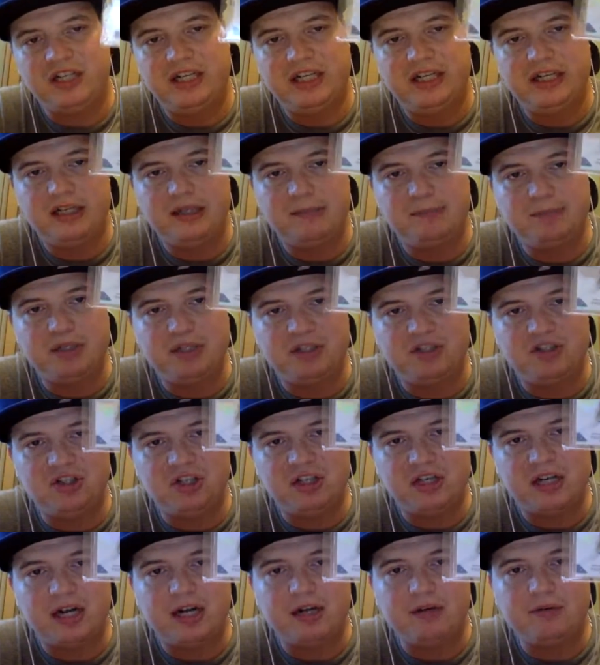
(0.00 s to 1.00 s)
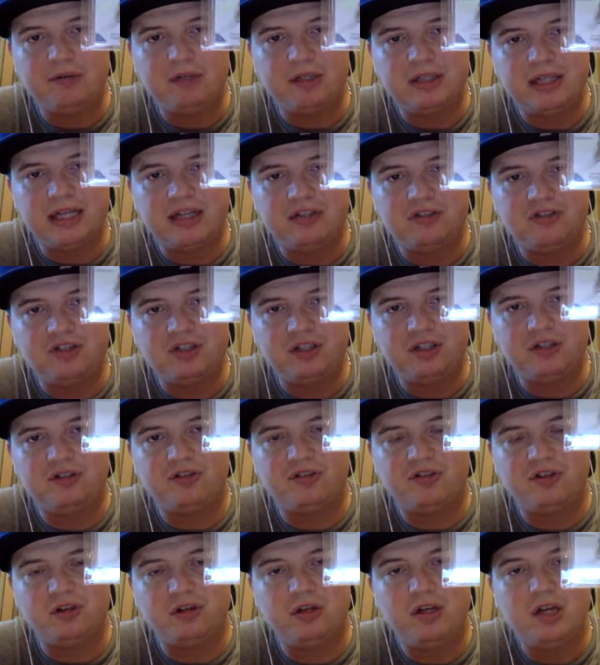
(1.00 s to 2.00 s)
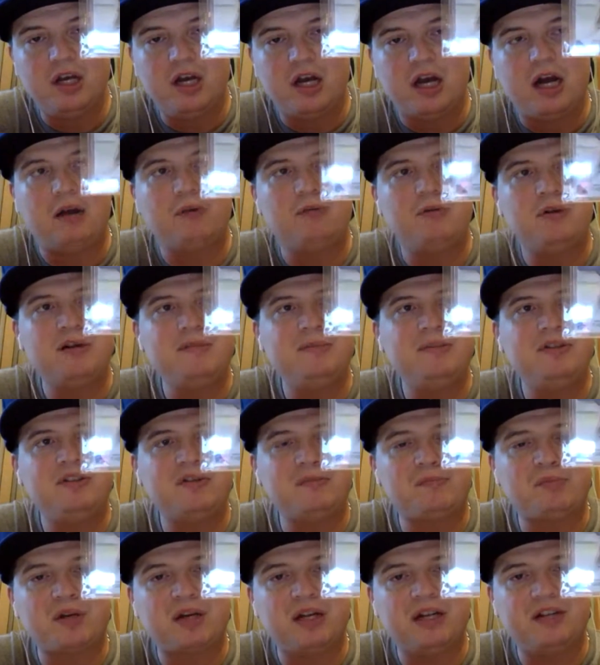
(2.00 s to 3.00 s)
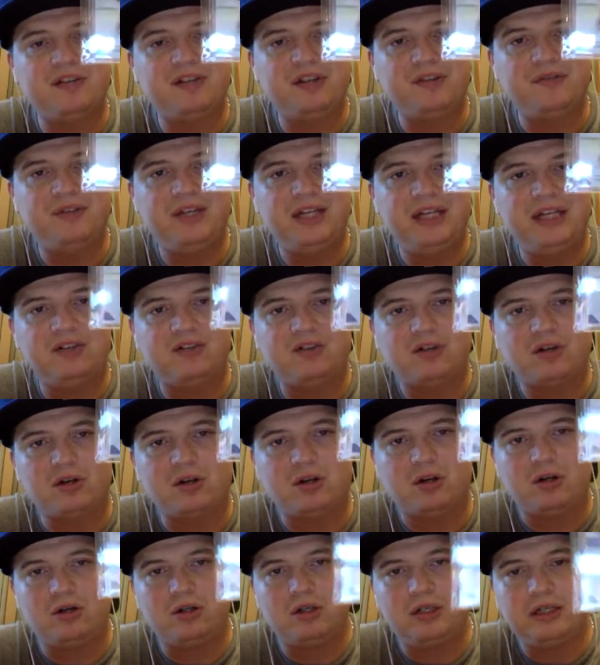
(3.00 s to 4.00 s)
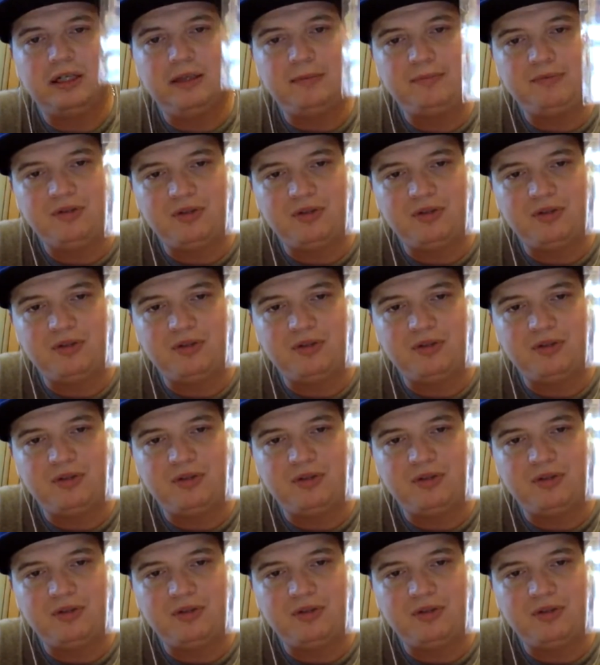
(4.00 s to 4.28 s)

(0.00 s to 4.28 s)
He did pitch in Iowa last year, so I wouldn't be surprised if he gets a call up.